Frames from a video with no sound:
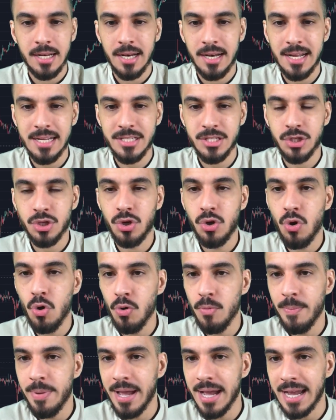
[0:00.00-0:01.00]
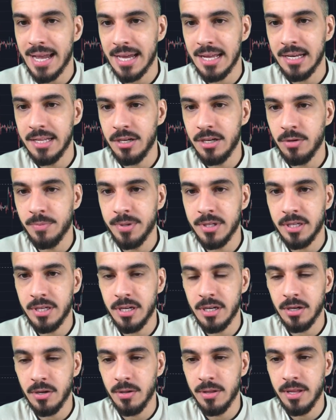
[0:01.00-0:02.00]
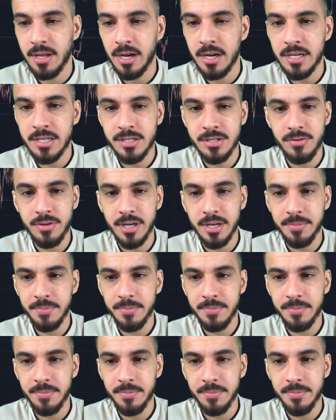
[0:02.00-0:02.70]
Let's go back a little bit here on the history.